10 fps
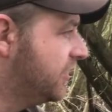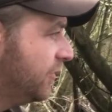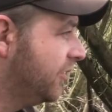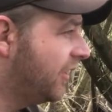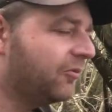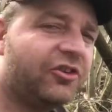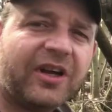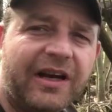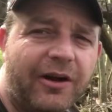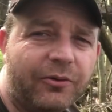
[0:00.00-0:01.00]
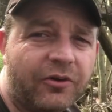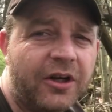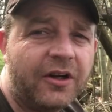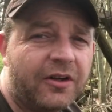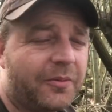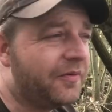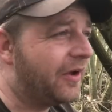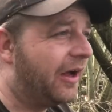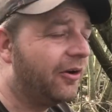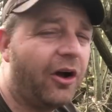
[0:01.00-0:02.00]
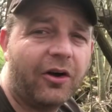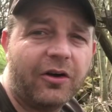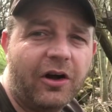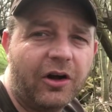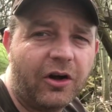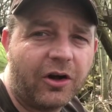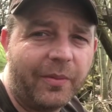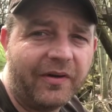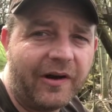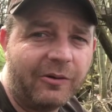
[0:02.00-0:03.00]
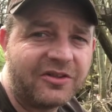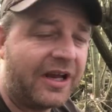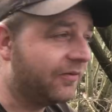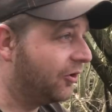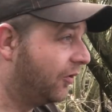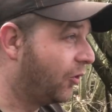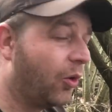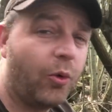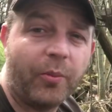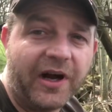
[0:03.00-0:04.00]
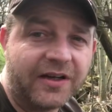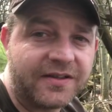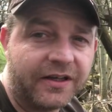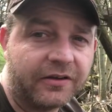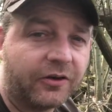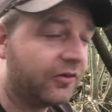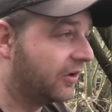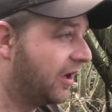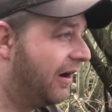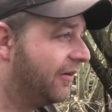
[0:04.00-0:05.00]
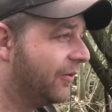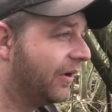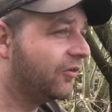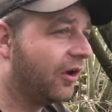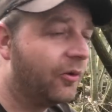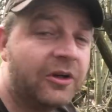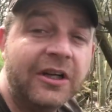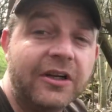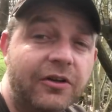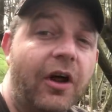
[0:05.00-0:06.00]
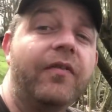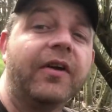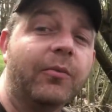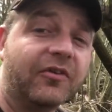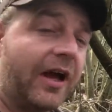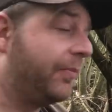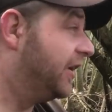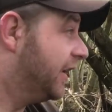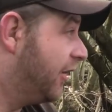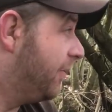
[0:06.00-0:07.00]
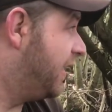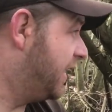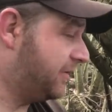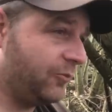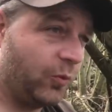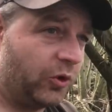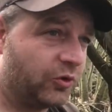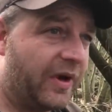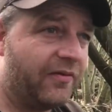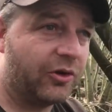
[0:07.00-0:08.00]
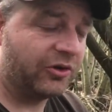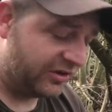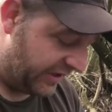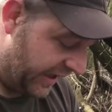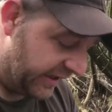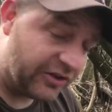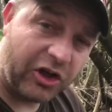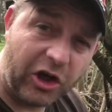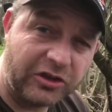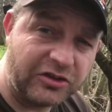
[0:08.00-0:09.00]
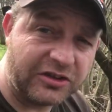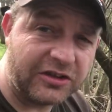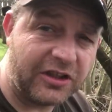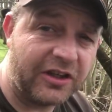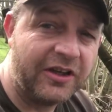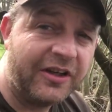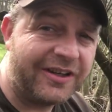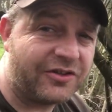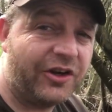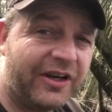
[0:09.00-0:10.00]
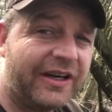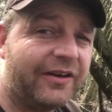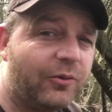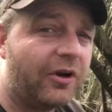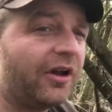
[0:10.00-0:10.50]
We're down the shallows. To be fair, I've got a couple of hours left, and I've got to walk past here to go to the car anyway. So nothing was happening up there whatsoever. Couldn't see any signs, and it's turning into a